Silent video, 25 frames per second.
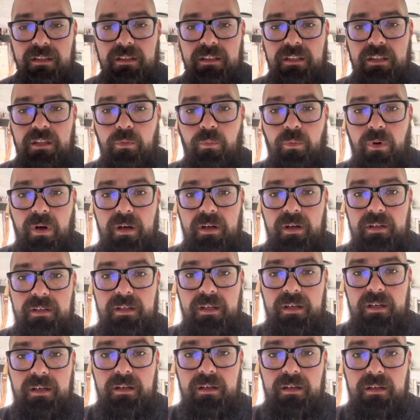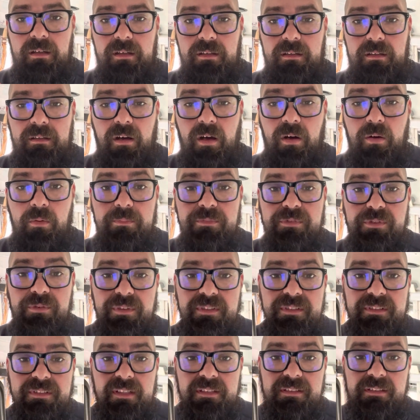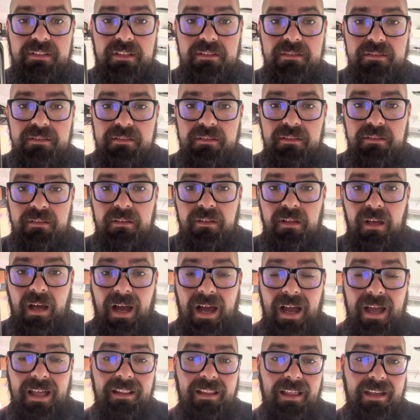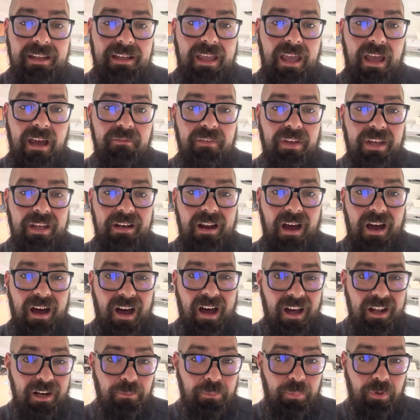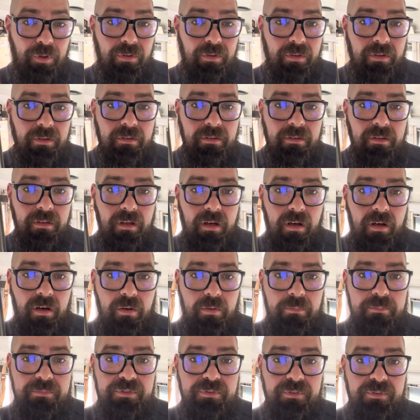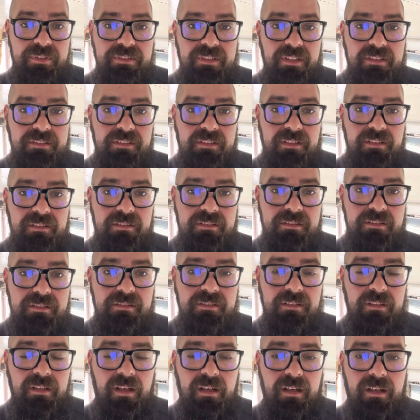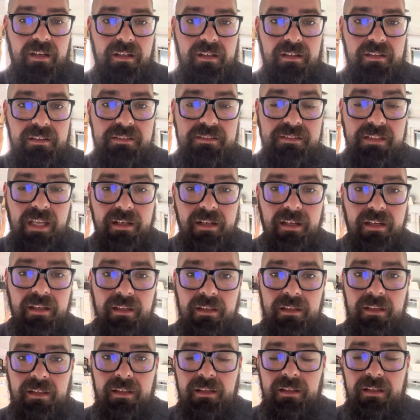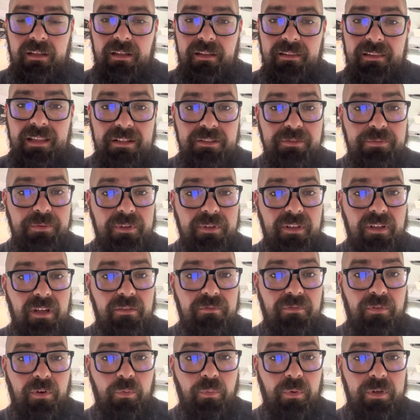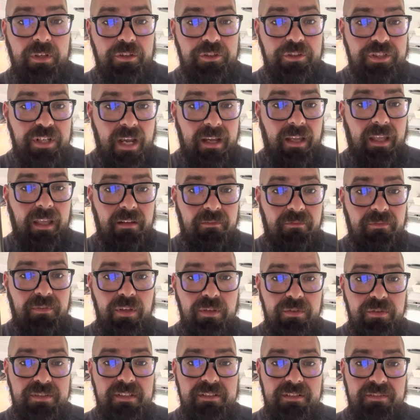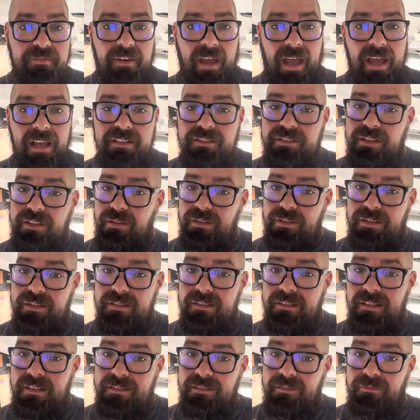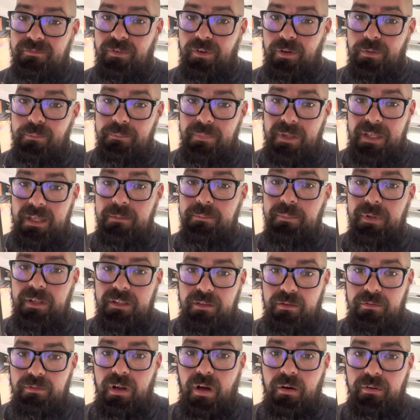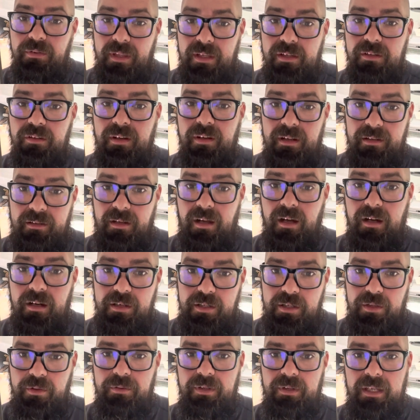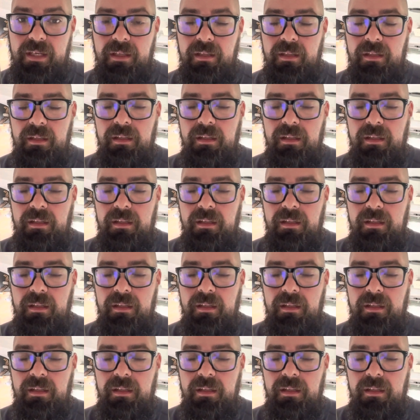You want ohms resistance. I like having an audible ohms resistance setting. That's really good for when you're checking fuses fast. You can just listen for a beep and you know that you're getting continuity.